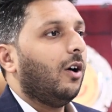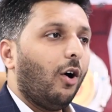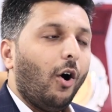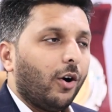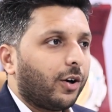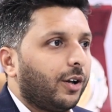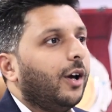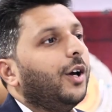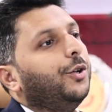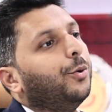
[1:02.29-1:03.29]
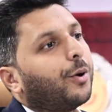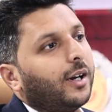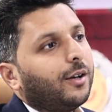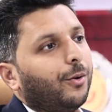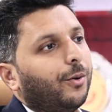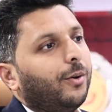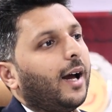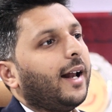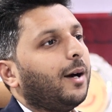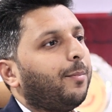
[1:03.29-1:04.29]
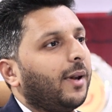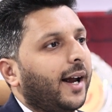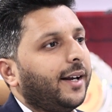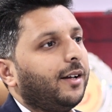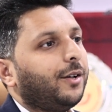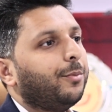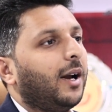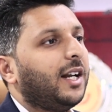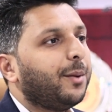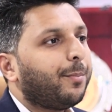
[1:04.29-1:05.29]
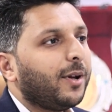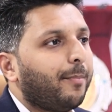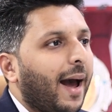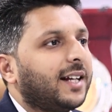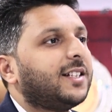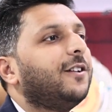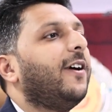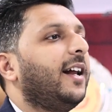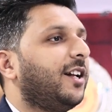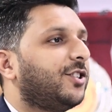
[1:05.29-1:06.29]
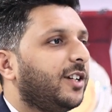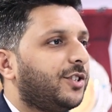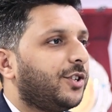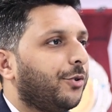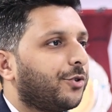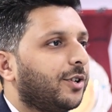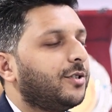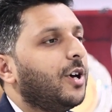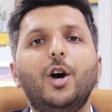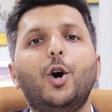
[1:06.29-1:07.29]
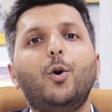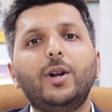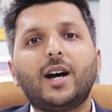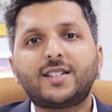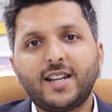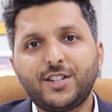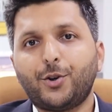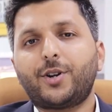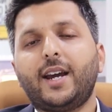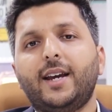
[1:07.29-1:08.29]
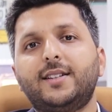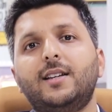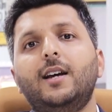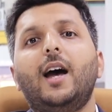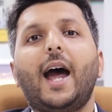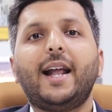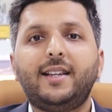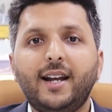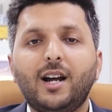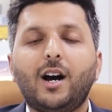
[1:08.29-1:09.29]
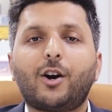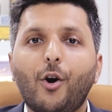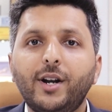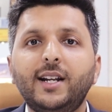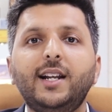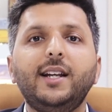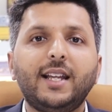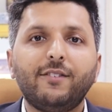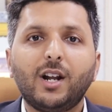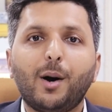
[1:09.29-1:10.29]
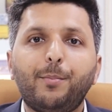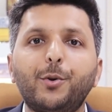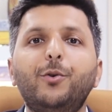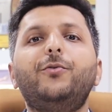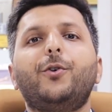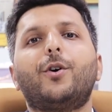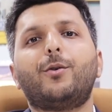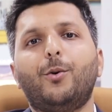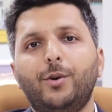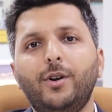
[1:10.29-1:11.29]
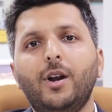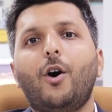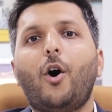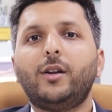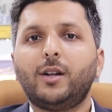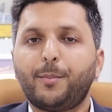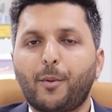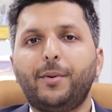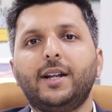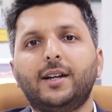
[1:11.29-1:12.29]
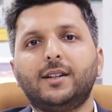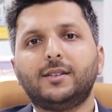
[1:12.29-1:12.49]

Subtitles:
Or you can go and apply to multiple banks and financial institutions who will assess your case, and then accordingly they will approve your loan on the property.